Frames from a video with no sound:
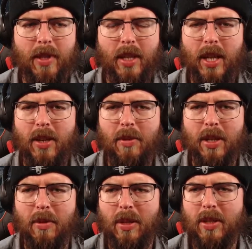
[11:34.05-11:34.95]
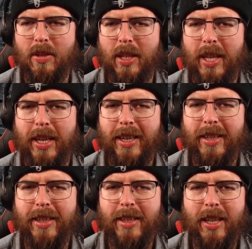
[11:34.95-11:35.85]
I don't really want to do
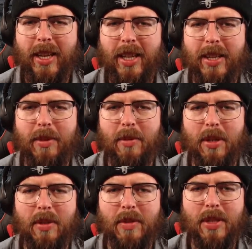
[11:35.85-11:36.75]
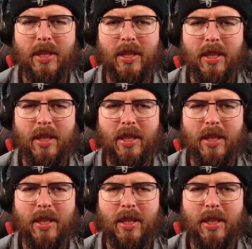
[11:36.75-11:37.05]
that. I like the wolves.